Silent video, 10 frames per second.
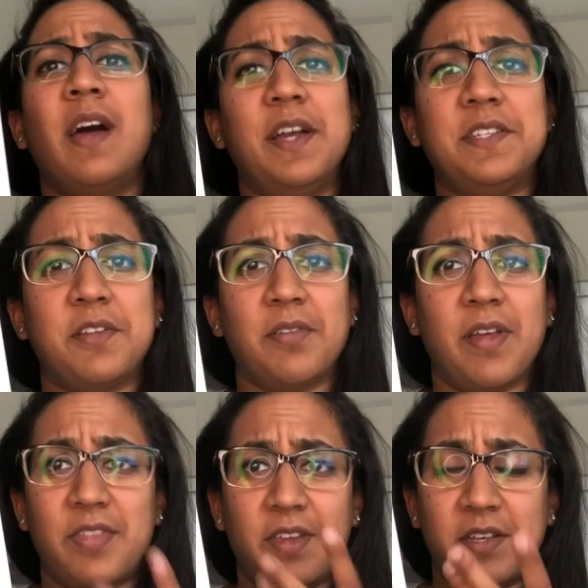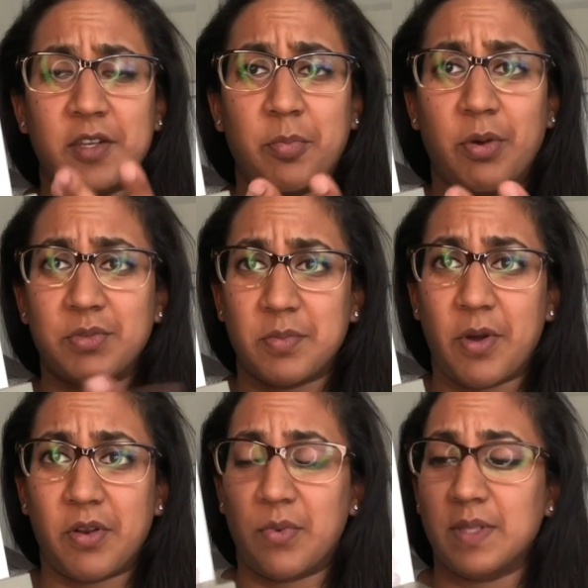I think I did a post
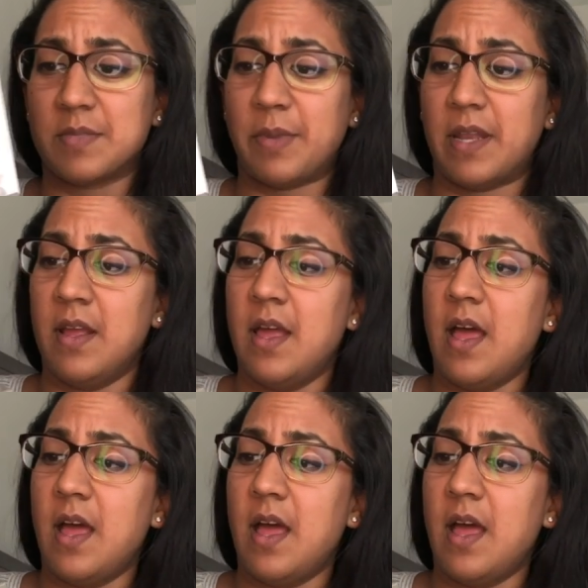about it once, but